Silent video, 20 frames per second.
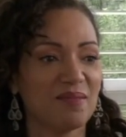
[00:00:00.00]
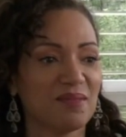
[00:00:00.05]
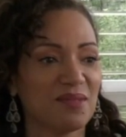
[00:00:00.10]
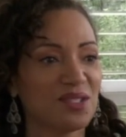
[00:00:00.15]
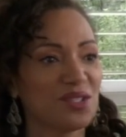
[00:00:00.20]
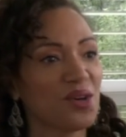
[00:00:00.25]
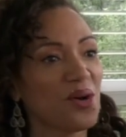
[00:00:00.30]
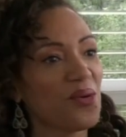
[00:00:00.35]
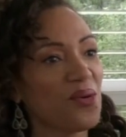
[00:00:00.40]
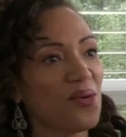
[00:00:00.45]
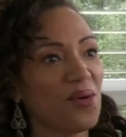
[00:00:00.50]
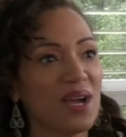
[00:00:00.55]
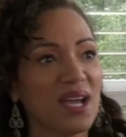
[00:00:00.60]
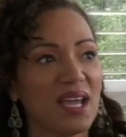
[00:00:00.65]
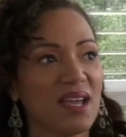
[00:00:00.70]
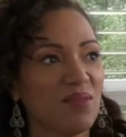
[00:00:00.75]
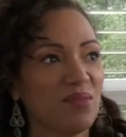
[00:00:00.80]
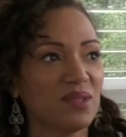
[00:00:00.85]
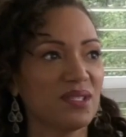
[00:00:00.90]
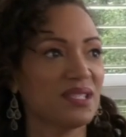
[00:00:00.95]
So
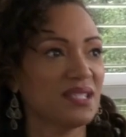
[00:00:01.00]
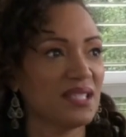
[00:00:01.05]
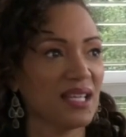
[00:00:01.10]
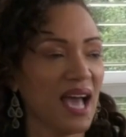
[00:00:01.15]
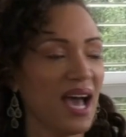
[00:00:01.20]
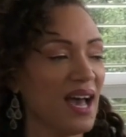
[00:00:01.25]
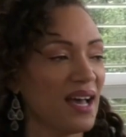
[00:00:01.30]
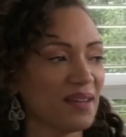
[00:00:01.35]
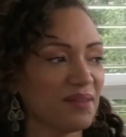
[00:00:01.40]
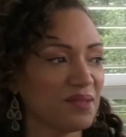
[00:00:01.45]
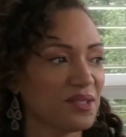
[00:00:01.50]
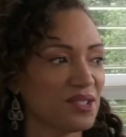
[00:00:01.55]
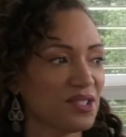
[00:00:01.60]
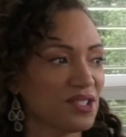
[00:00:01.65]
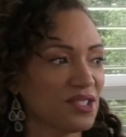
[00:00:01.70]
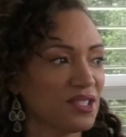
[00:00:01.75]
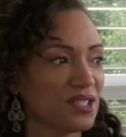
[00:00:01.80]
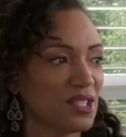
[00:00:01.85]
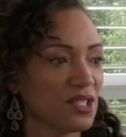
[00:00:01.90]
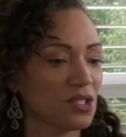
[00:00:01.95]
it was, yeah, it was
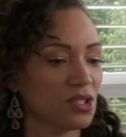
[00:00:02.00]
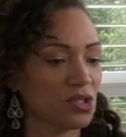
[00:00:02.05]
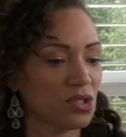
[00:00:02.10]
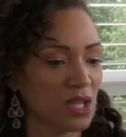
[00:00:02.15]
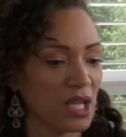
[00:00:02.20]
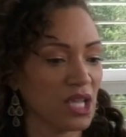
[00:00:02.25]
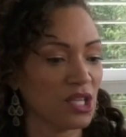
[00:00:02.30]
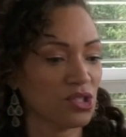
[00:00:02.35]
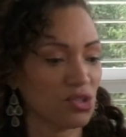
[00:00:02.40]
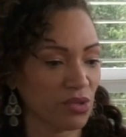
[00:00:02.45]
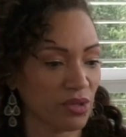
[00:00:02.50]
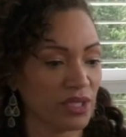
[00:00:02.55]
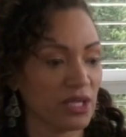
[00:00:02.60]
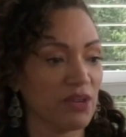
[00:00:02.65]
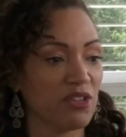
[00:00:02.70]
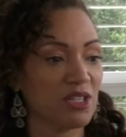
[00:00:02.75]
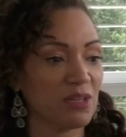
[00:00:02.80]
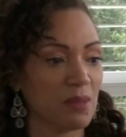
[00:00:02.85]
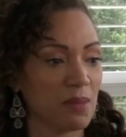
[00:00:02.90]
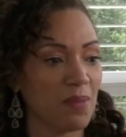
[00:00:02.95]
just
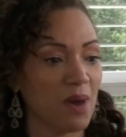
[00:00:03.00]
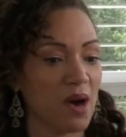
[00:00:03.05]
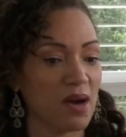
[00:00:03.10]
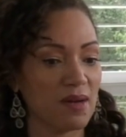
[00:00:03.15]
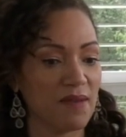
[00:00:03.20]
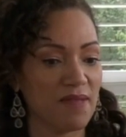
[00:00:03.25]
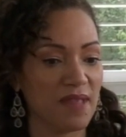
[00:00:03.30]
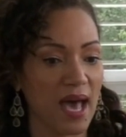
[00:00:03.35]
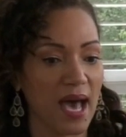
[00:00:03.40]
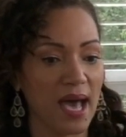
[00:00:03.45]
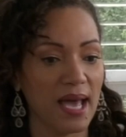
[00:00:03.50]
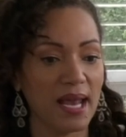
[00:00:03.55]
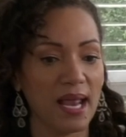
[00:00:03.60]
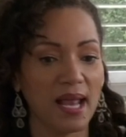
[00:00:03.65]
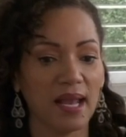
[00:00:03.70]
extraordinary to be part of that,